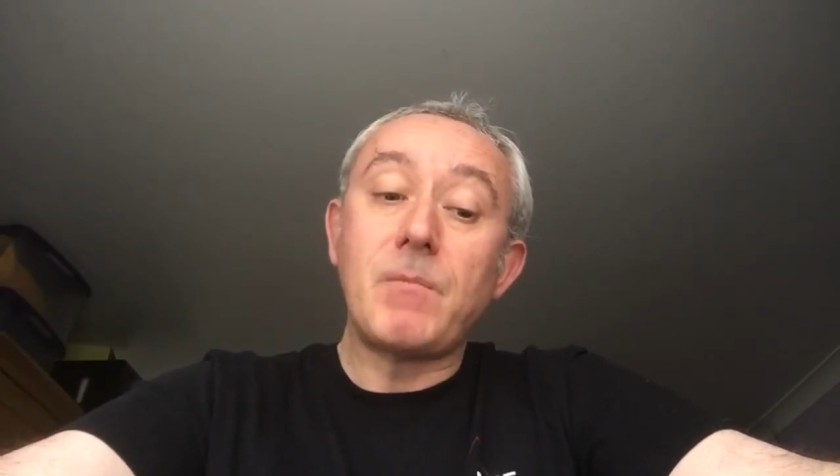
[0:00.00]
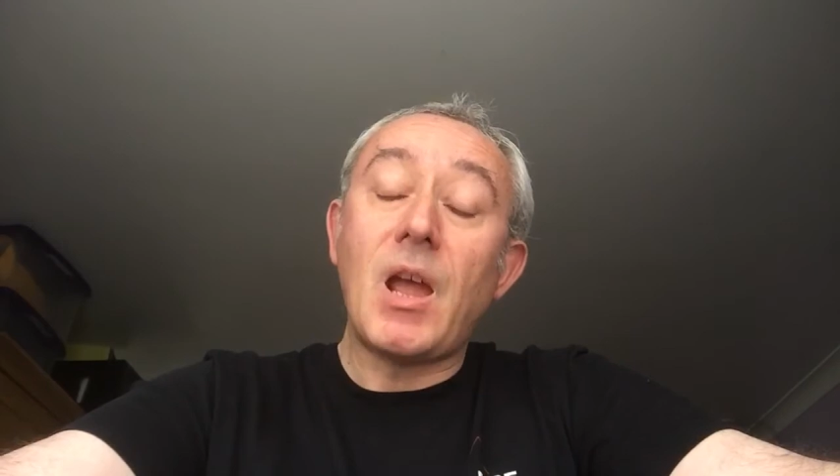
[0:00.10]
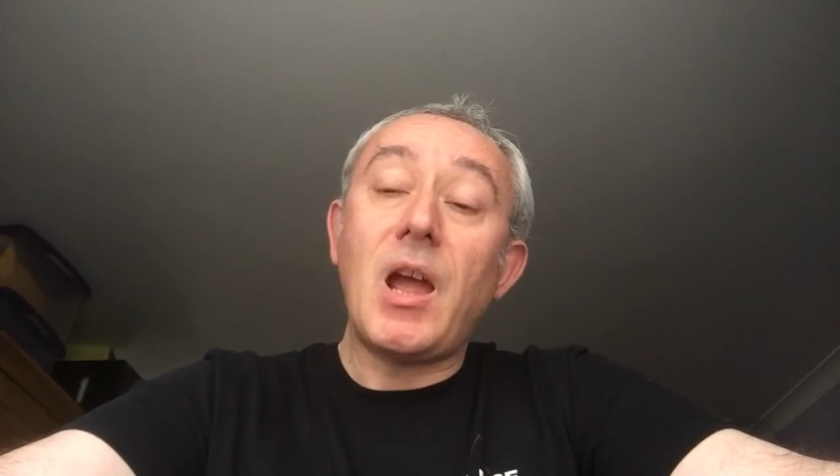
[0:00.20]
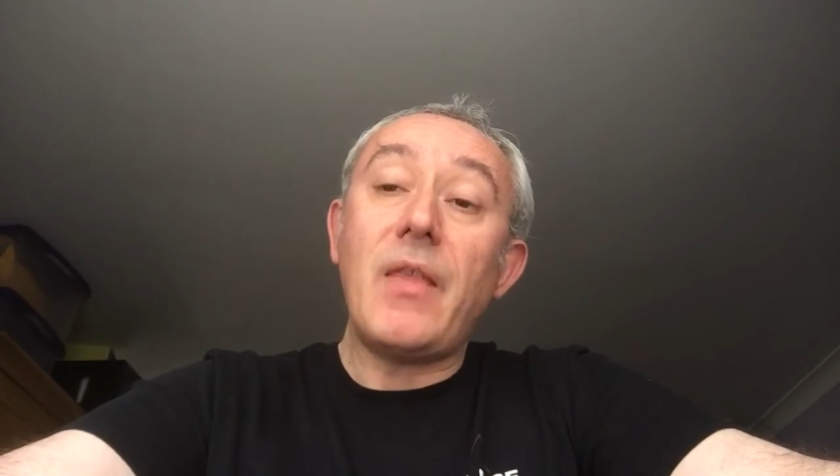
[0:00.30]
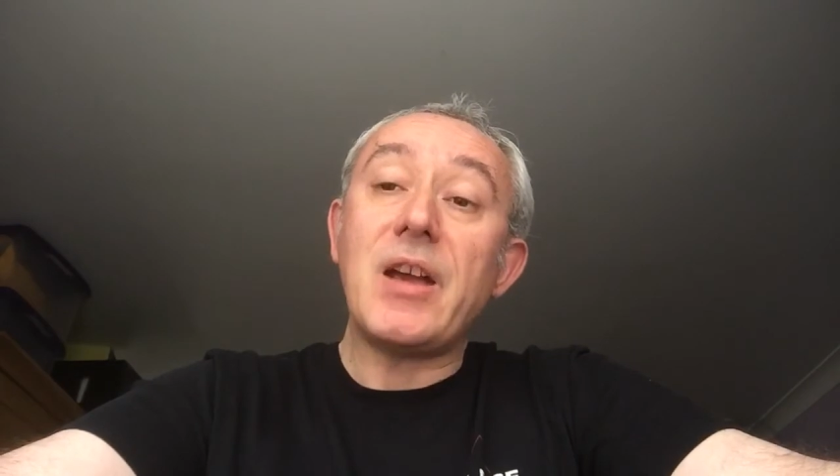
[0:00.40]

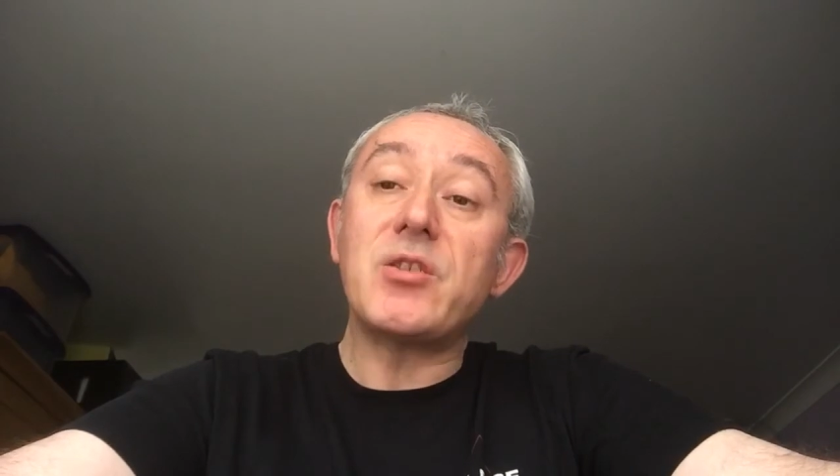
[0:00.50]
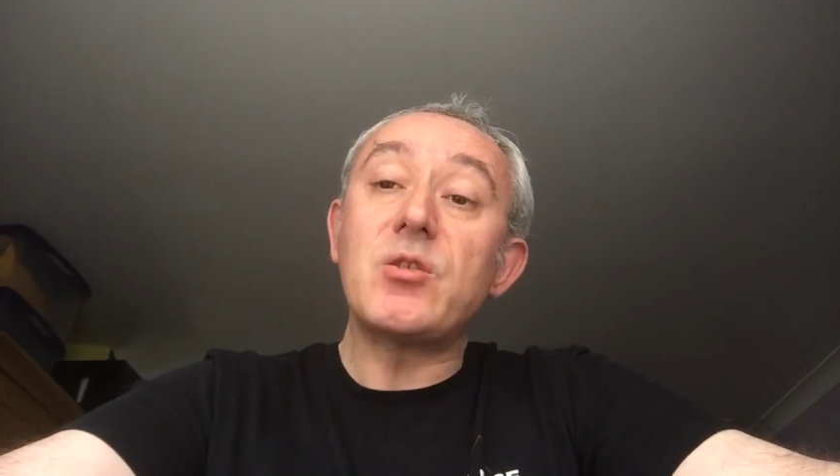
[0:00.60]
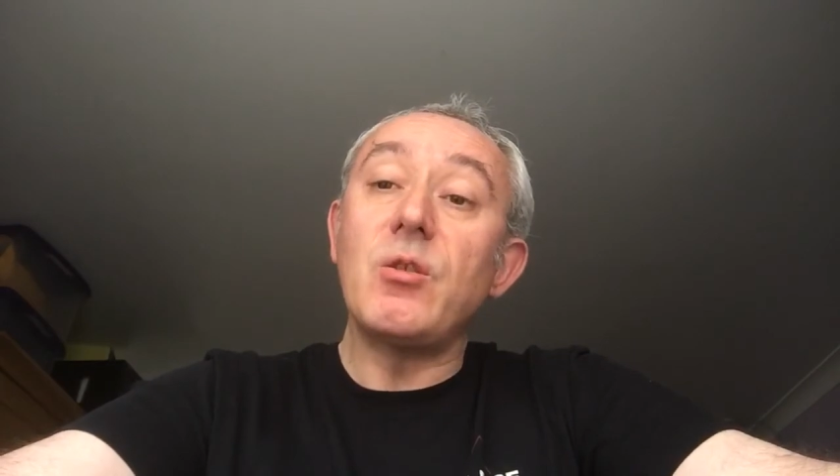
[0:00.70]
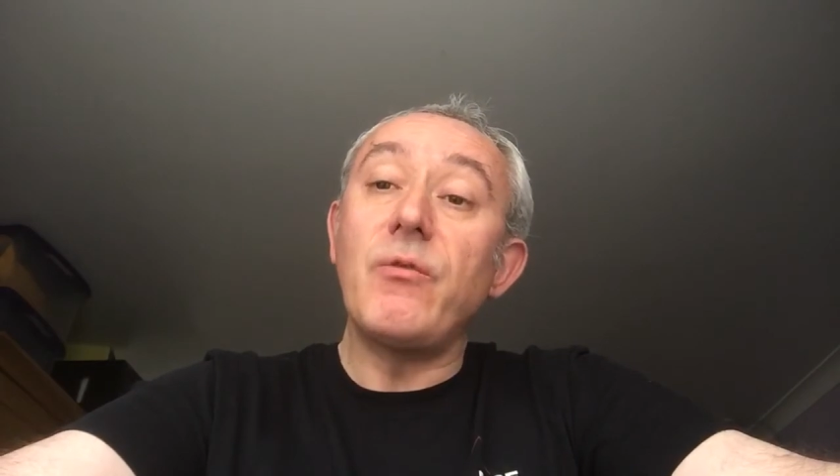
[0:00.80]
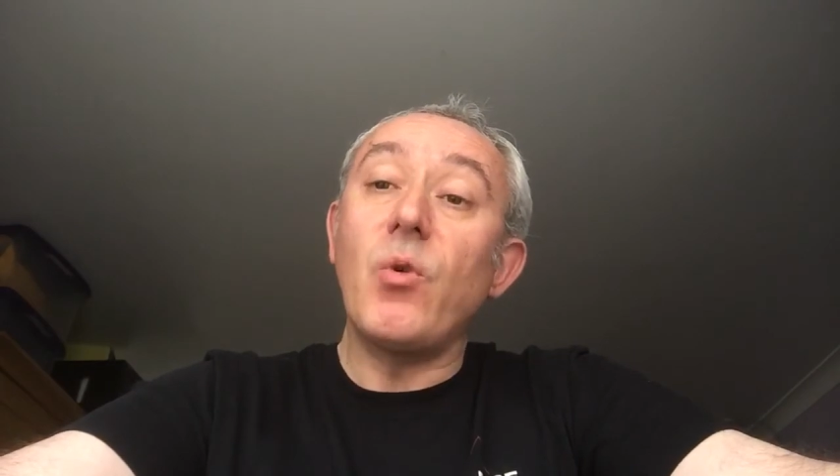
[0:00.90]
And that's
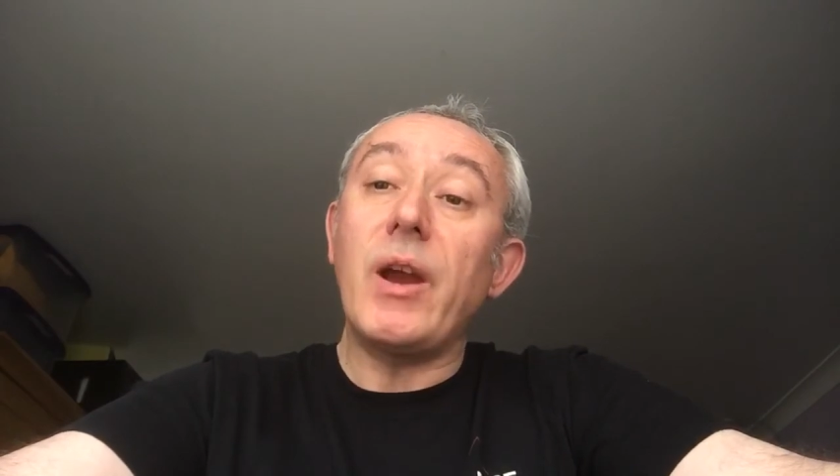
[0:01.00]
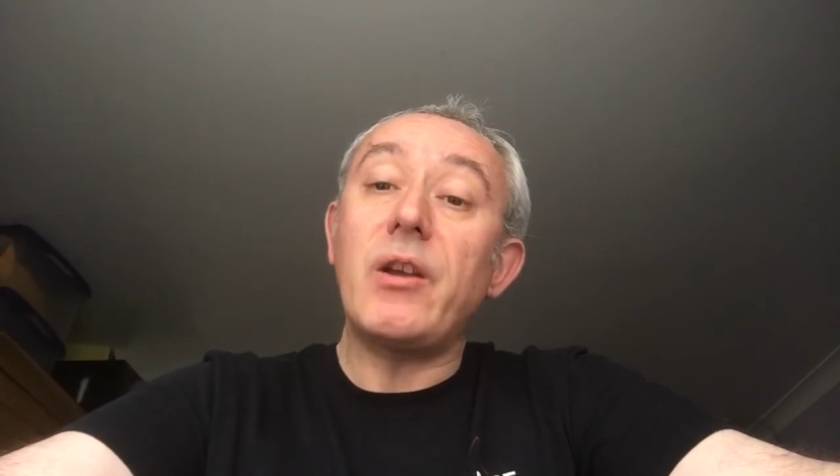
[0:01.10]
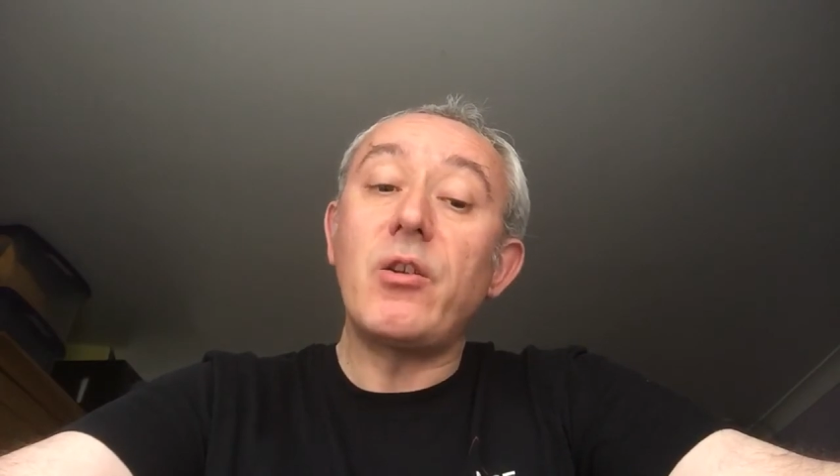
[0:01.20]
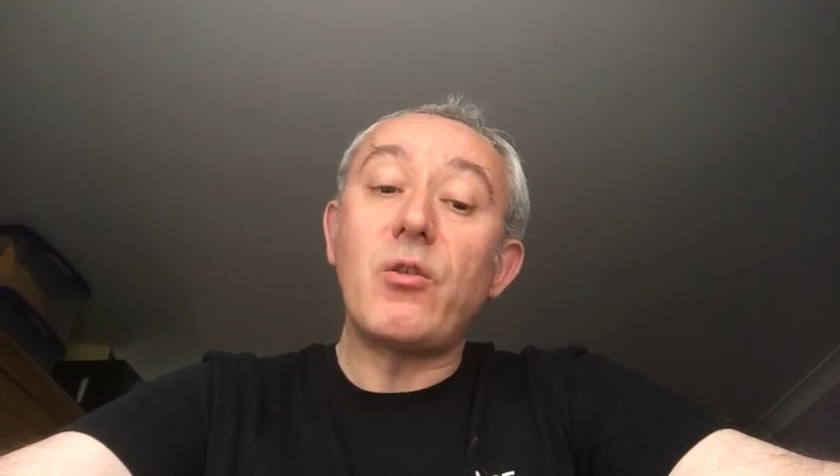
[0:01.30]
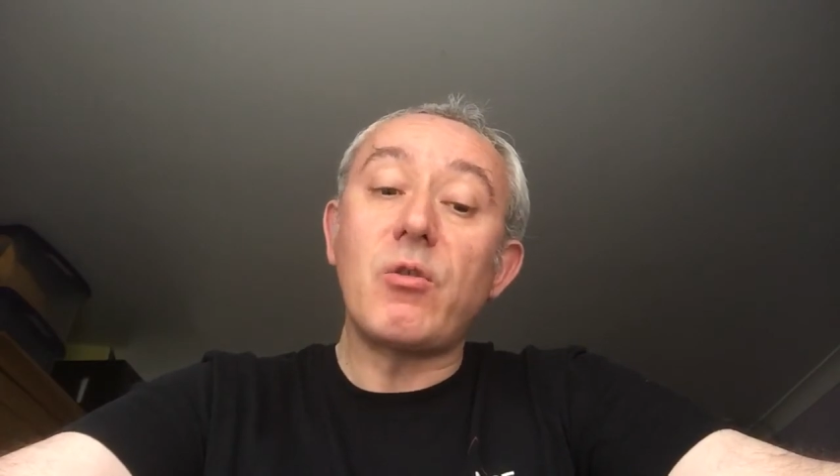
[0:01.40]
to avoid
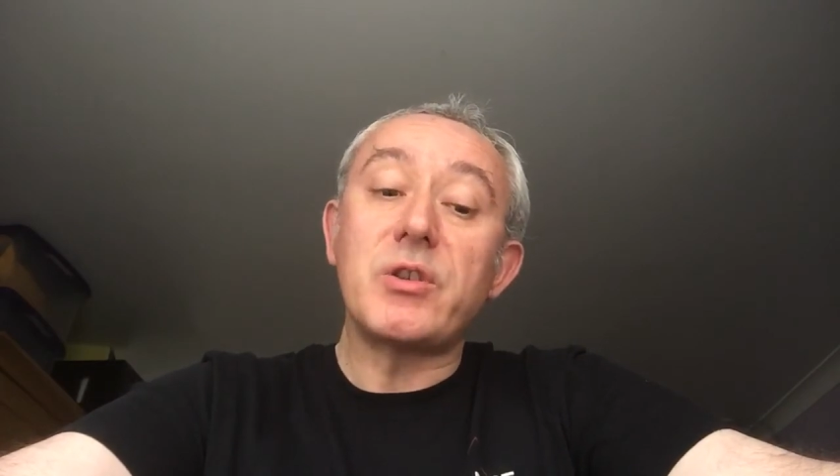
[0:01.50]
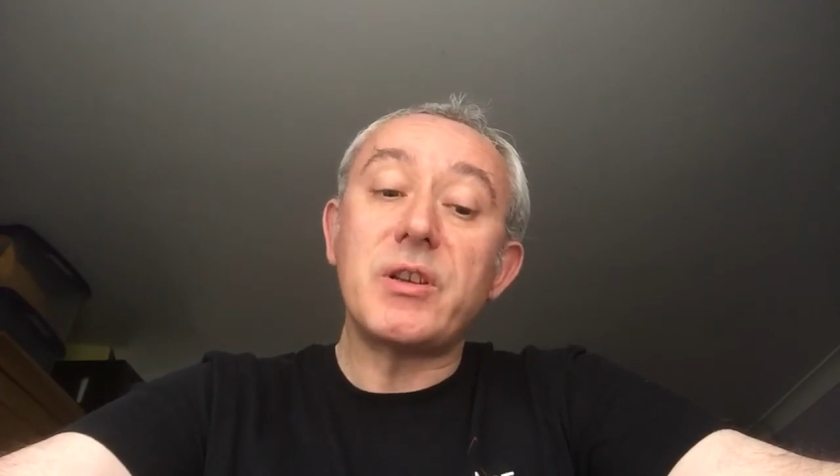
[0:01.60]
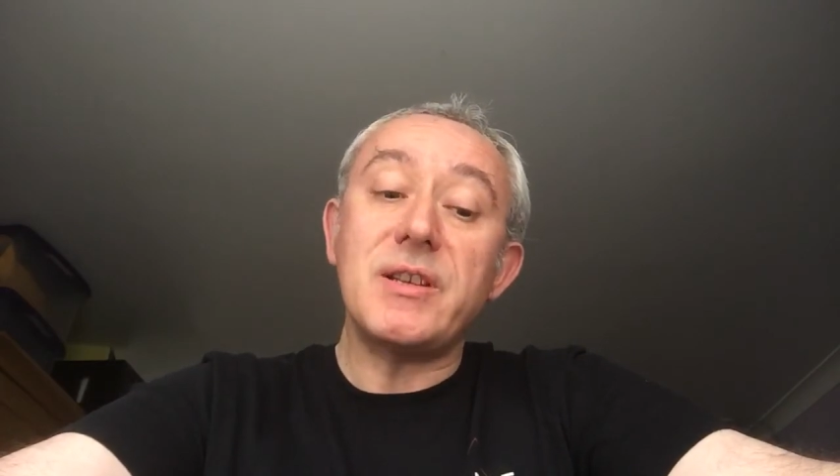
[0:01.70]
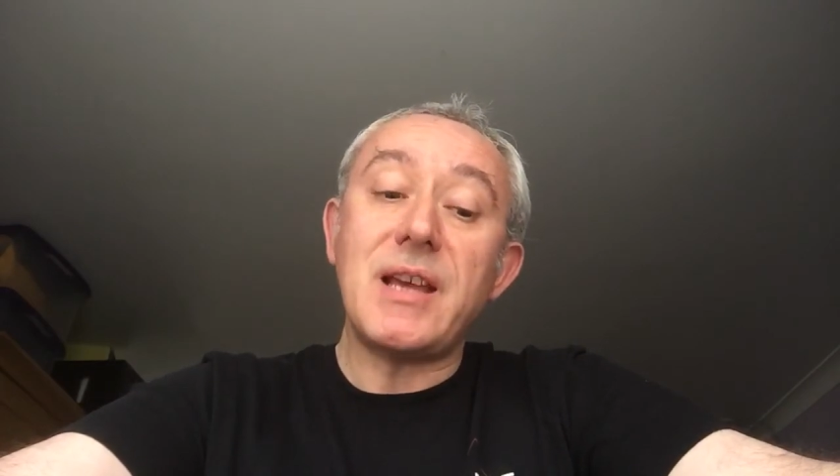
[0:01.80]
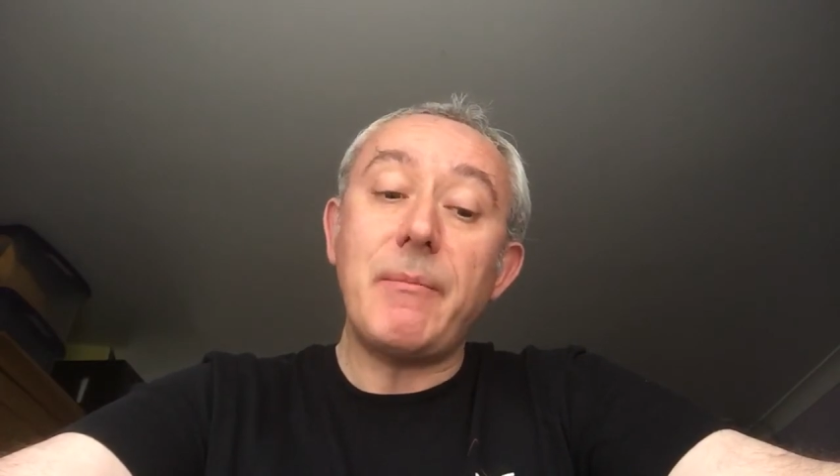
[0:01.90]

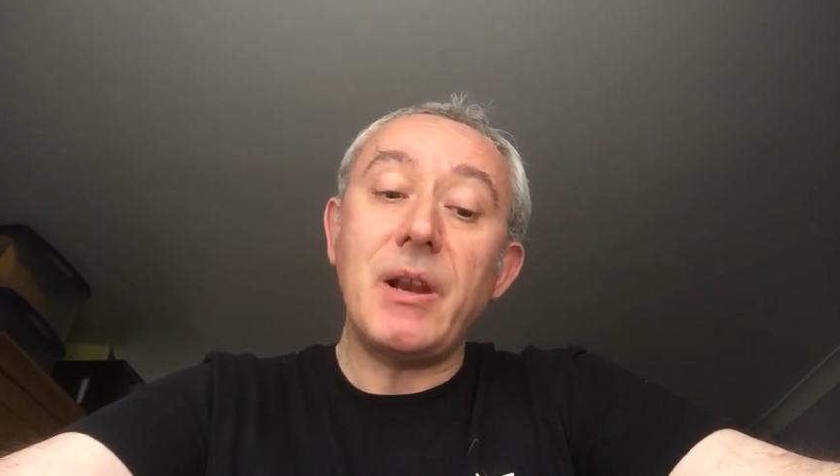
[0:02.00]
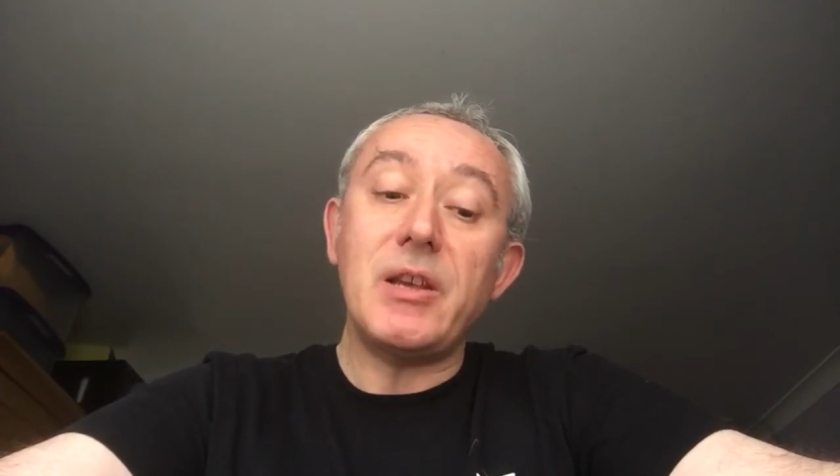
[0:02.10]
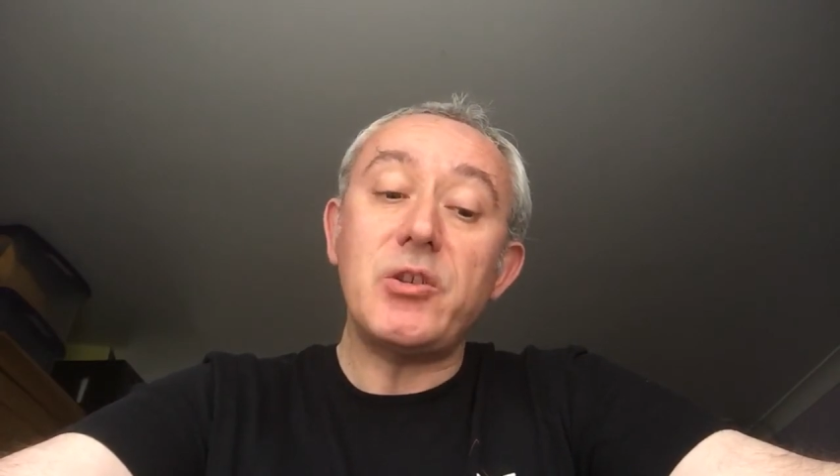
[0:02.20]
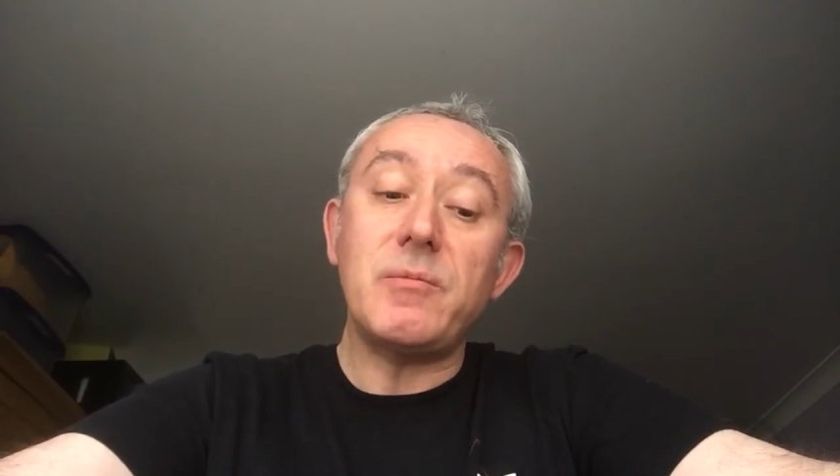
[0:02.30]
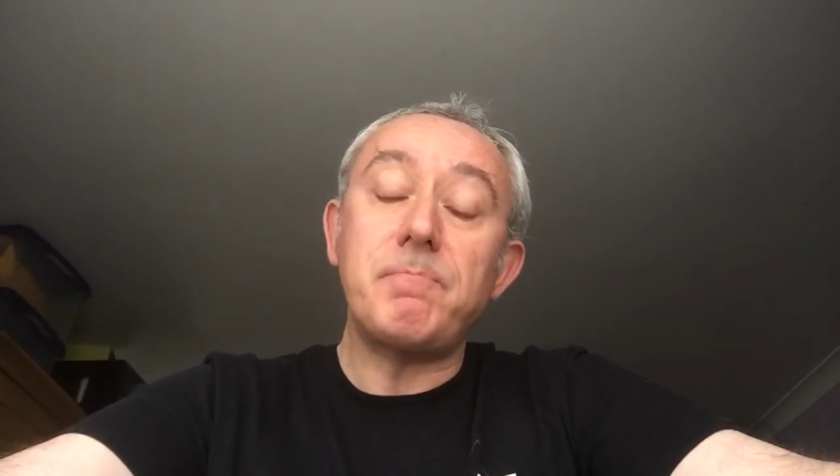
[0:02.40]
cross-contamination.